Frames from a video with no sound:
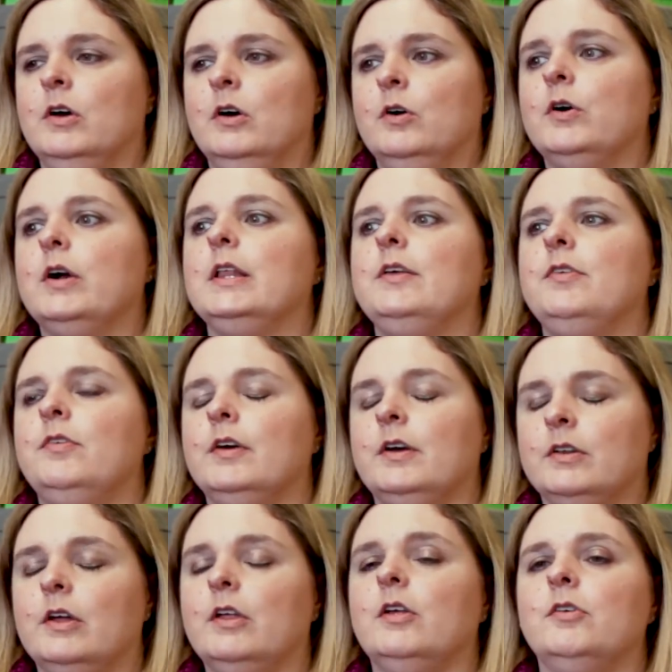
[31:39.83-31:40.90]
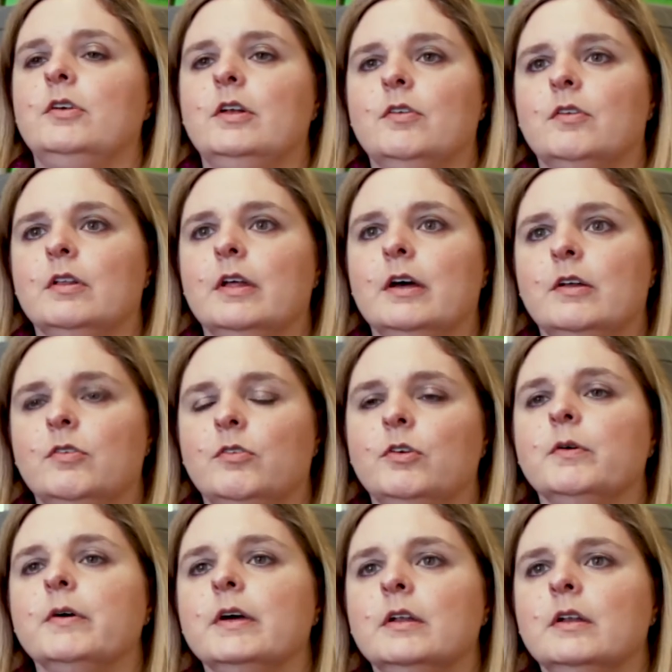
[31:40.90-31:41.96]
or at least technology doesn't let us
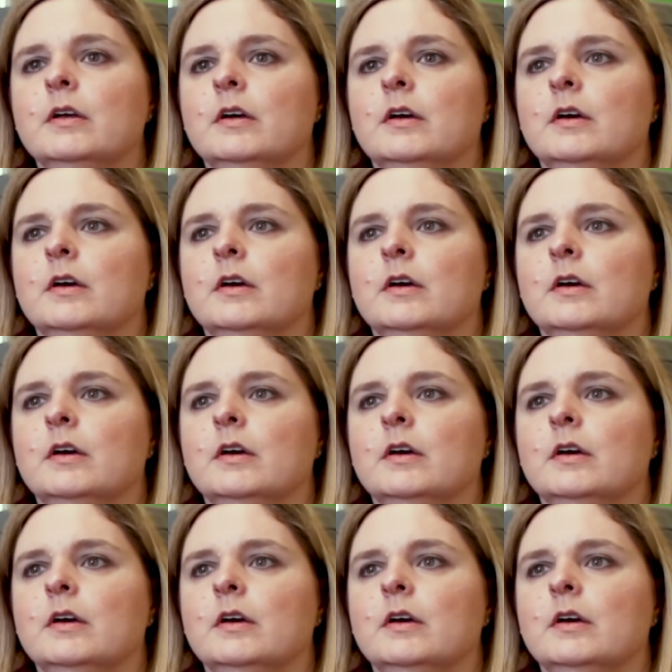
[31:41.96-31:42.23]
do it.